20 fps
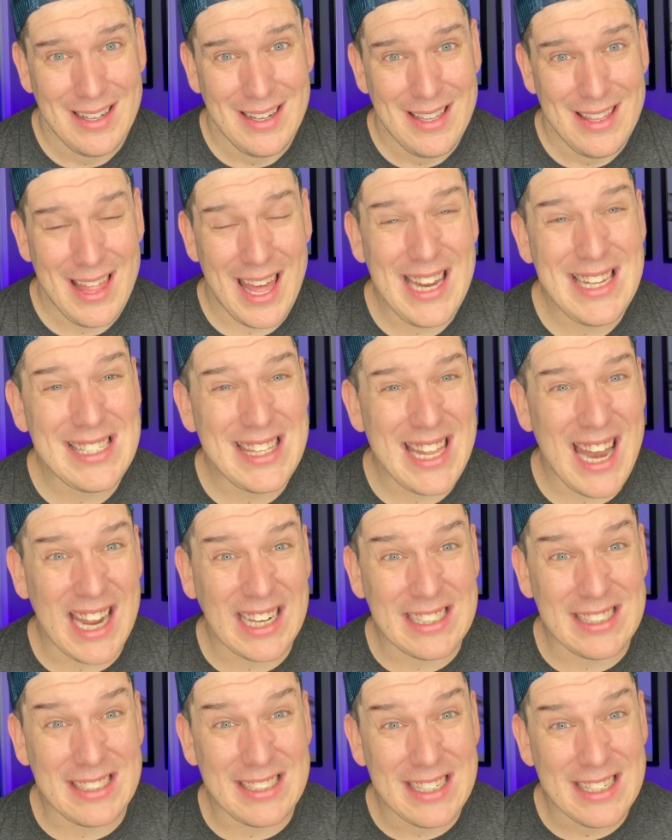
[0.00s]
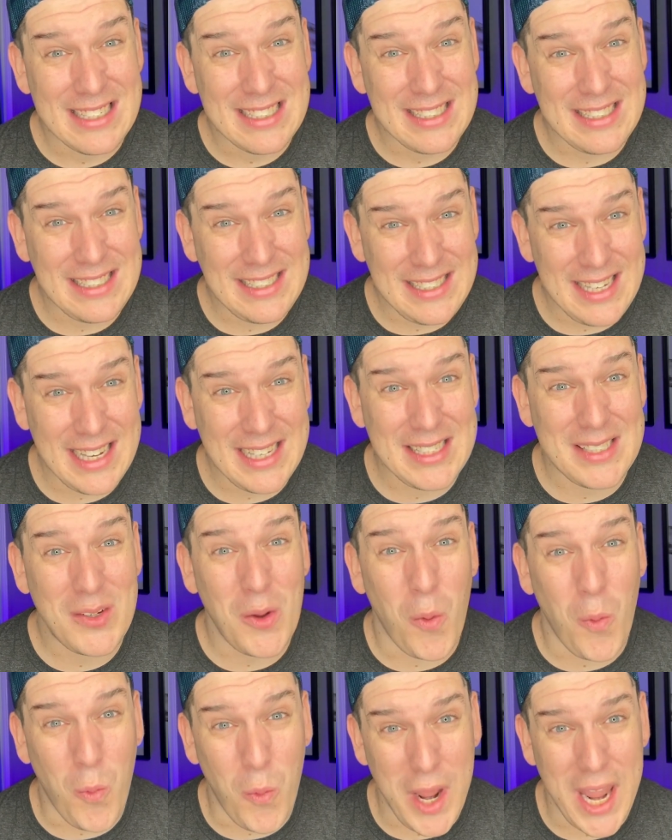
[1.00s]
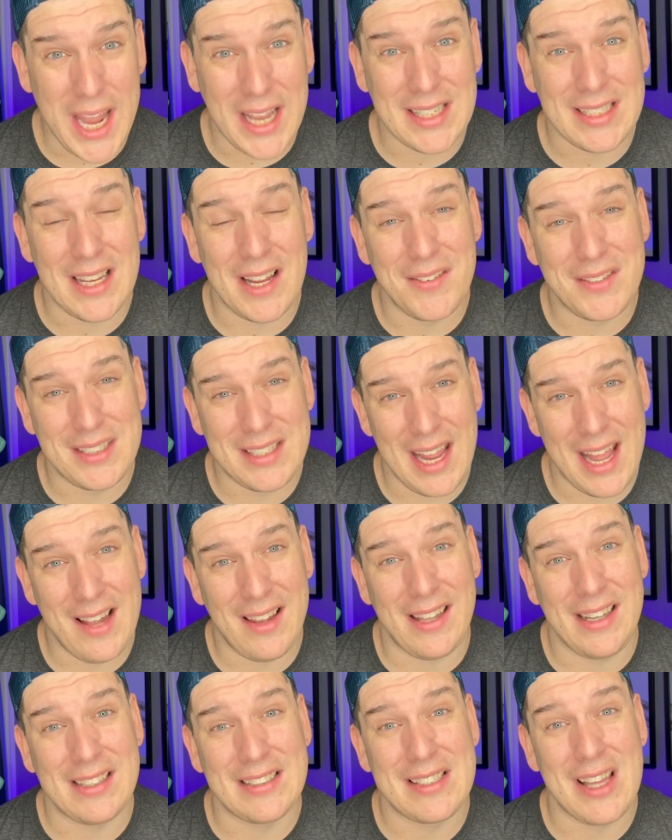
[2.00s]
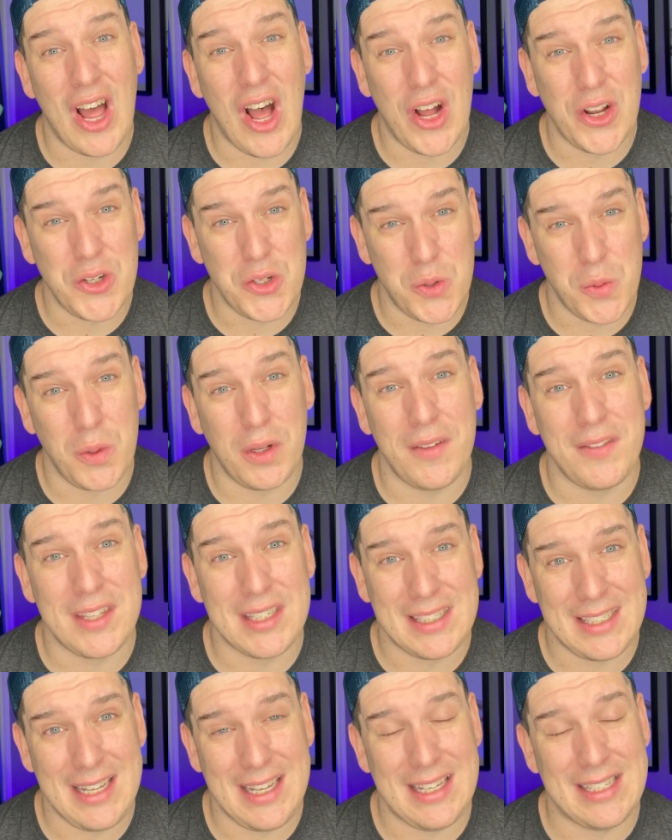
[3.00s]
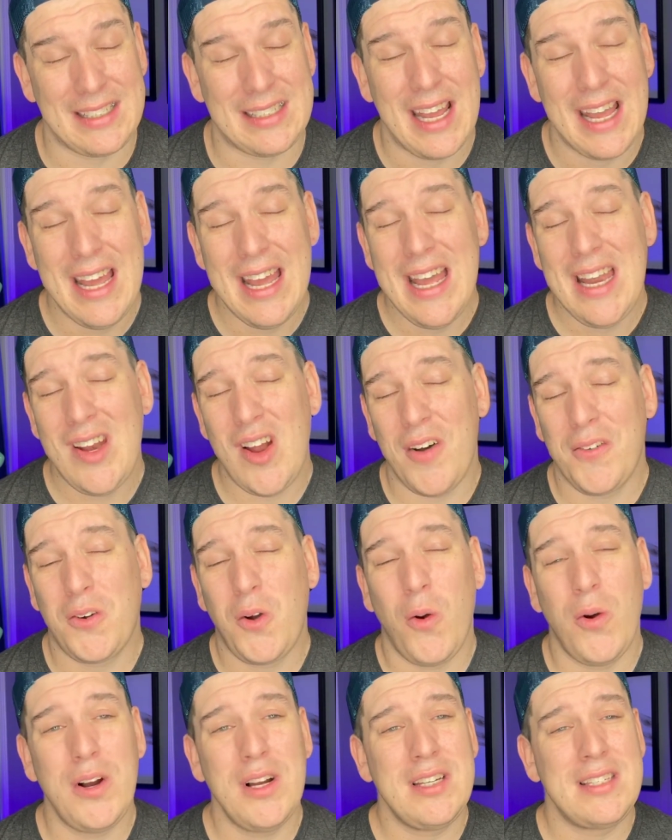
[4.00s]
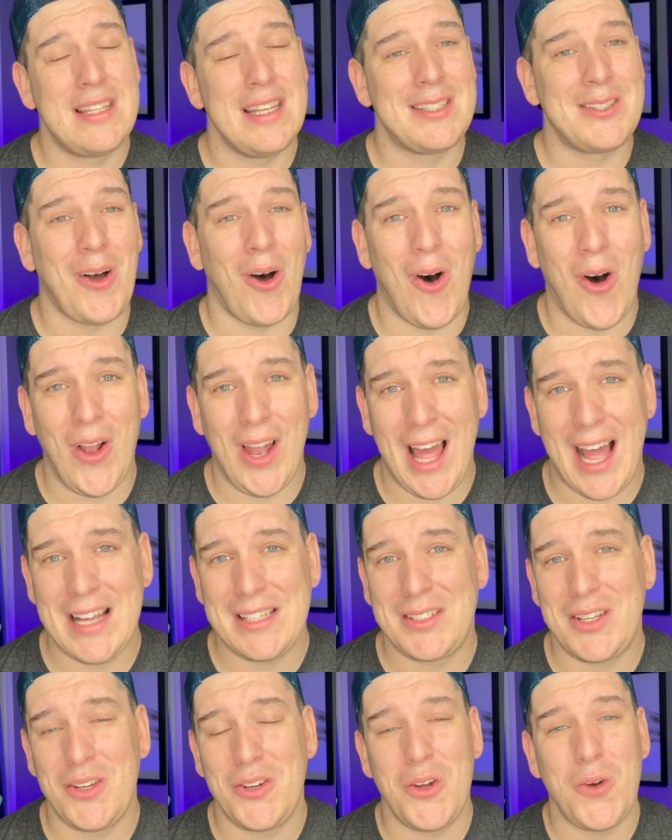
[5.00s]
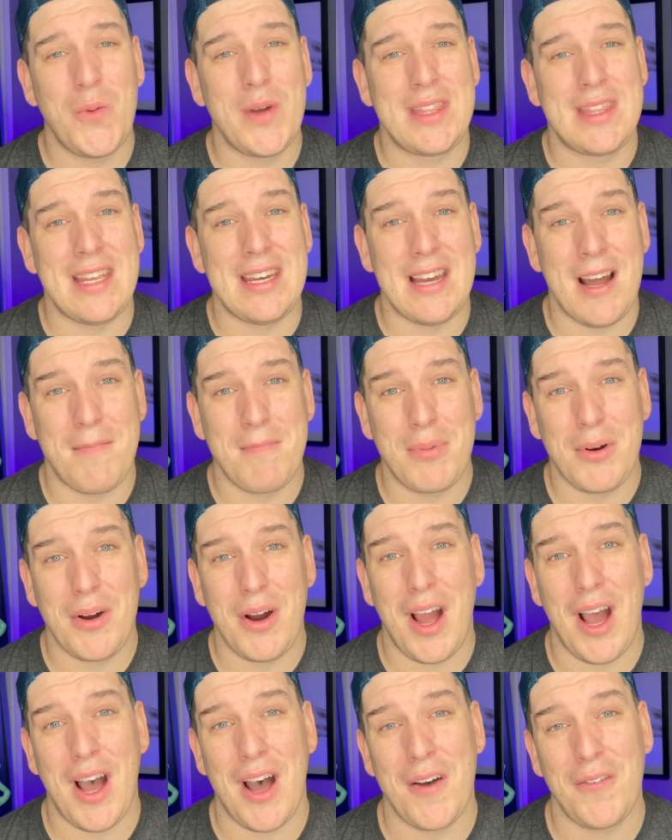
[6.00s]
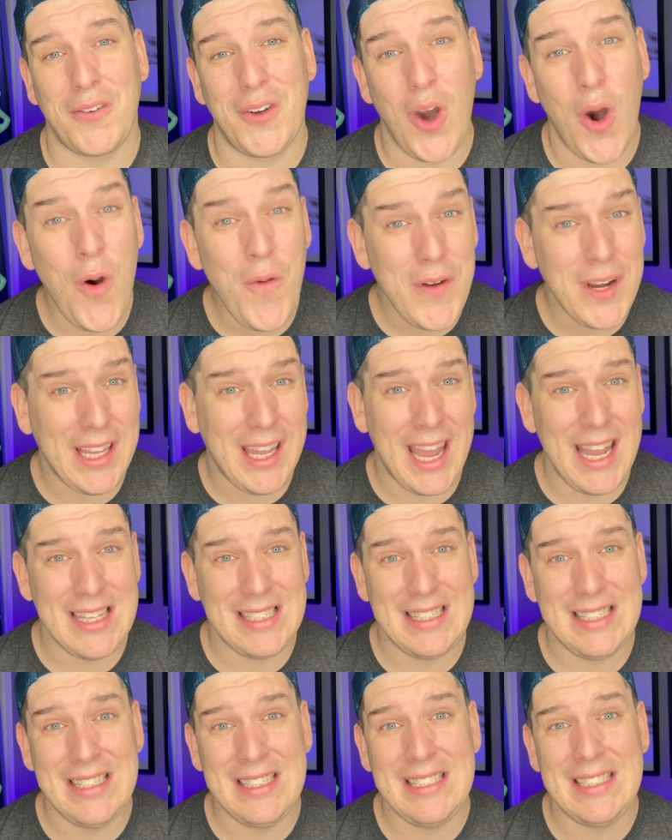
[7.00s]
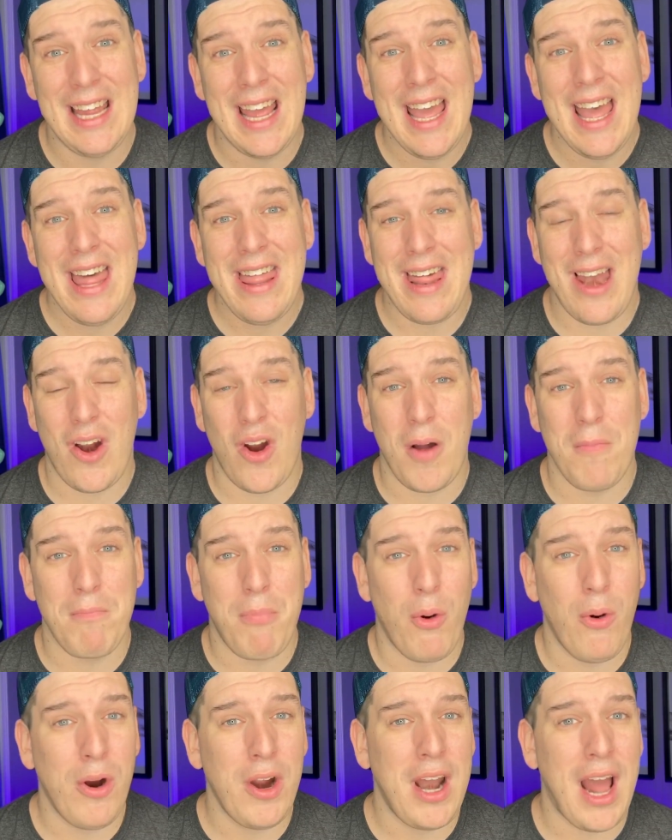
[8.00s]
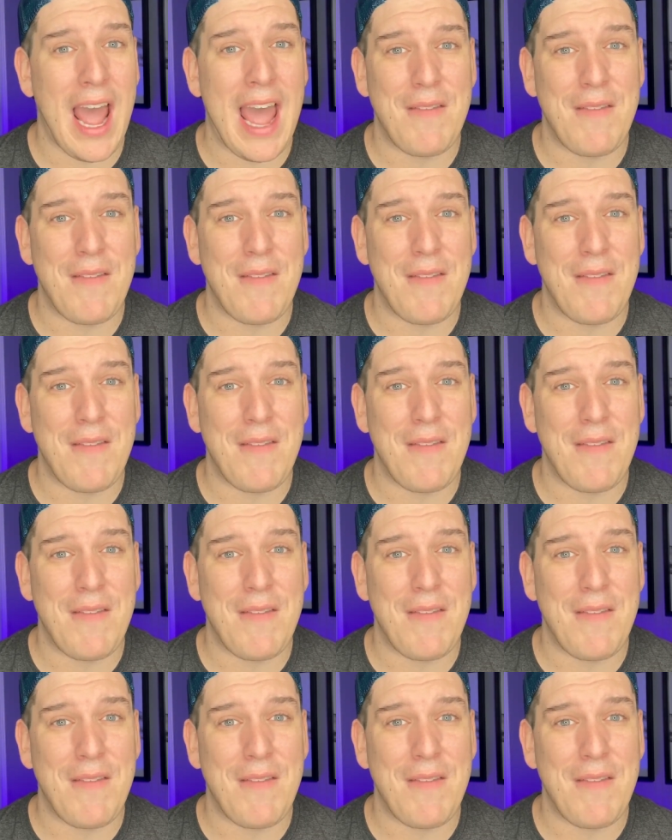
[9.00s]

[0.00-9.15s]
That is the next 6 weeks of sailings on Jewel of the Seas. Now, of course, this all has to do with the number of COVID cases that are on board.